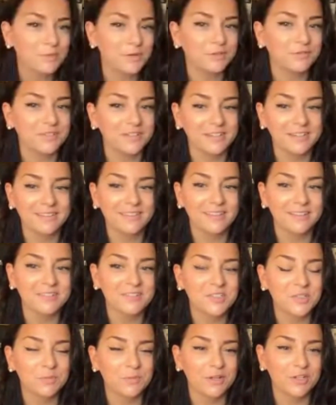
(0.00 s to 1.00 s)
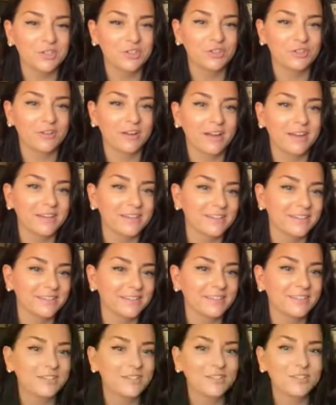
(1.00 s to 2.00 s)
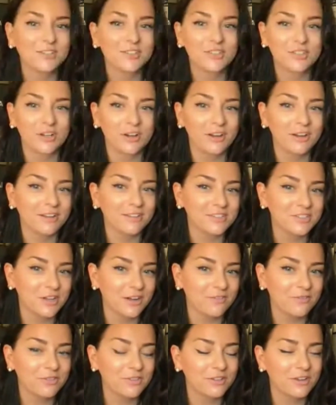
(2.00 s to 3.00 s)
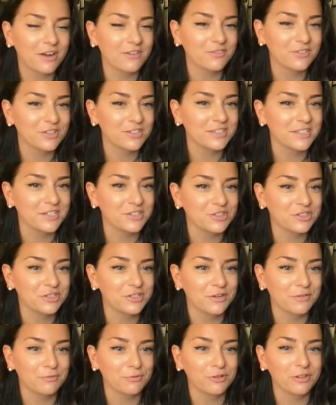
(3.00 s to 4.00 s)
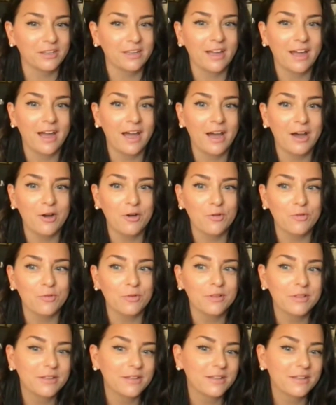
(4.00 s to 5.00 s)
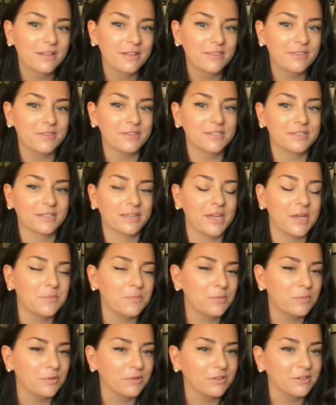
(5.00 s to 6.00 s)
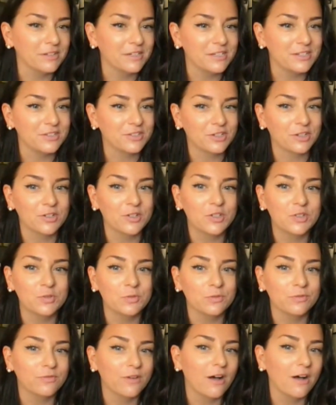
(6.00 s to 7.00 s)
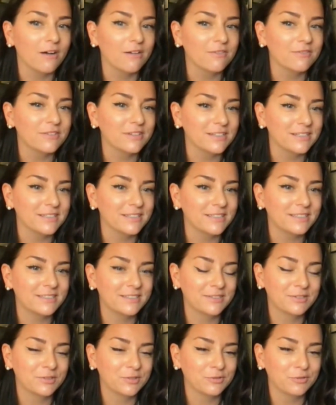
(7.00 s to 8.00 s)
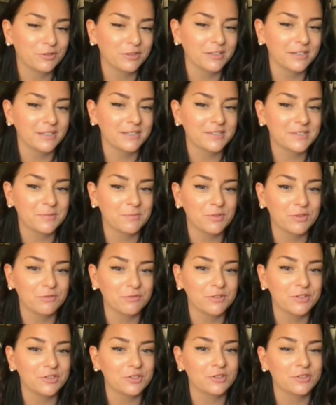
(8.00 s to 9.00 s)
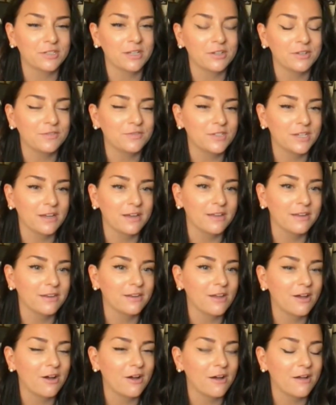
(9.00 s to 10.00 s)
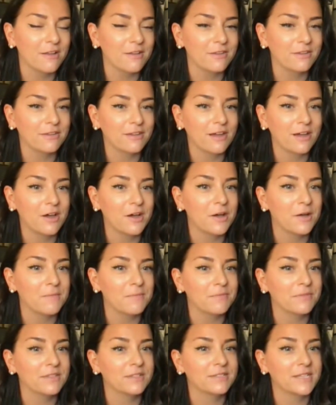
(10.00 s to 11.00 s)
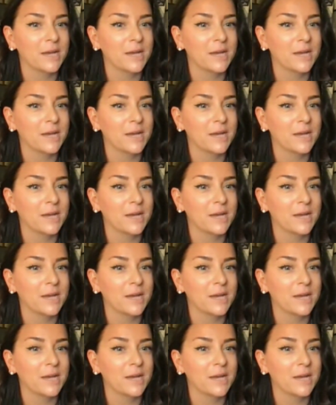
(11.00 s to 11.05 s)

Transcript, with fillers: Perfect. Thanks so much for kind of starting us off the conversation of really how this capability started to evolve and really some of the research that you've done on um, the